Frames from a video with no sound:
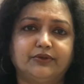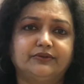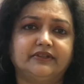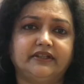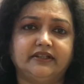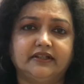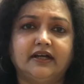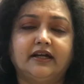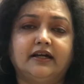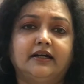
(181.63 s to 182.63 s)
about the
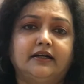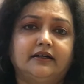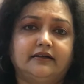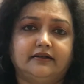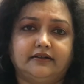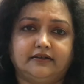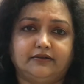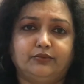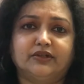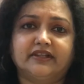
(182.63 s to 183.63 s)

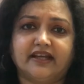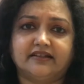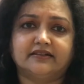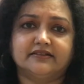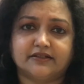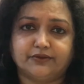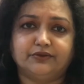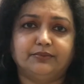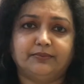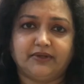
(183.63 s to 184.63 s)
what the characters are
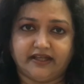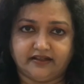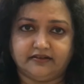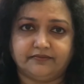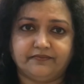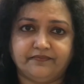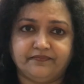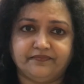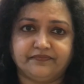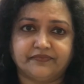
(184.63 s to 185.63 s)
going to be playing.
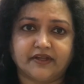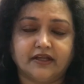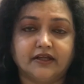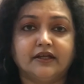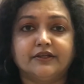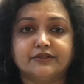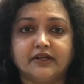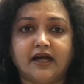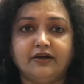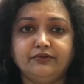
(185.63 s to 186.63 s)
So
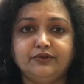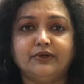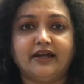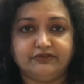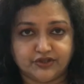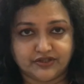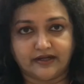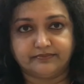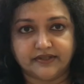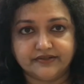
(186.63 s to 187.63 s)
now you have your
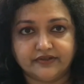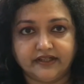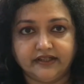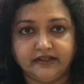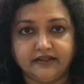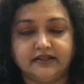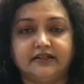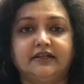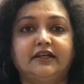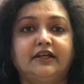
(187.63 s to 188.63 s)
chapters ready.
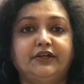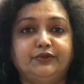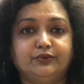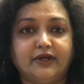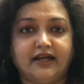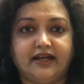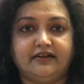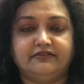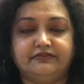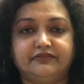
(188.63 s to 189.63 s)
You
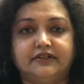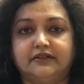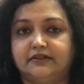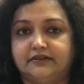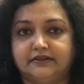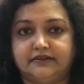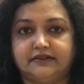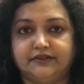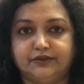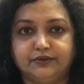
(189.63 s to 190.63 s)
have
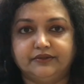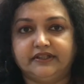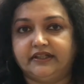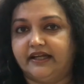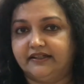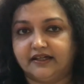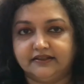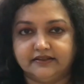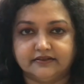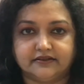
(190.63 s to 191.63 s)
the
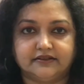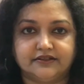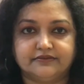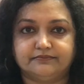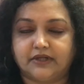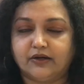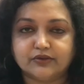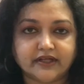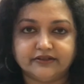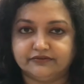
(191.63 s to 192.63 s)
entire
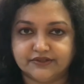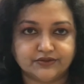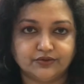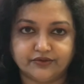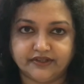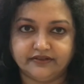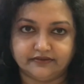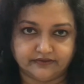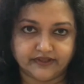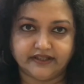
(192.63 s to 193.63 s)
outline of the
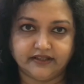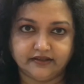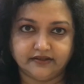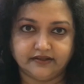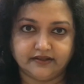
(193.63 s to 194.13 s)
story ready.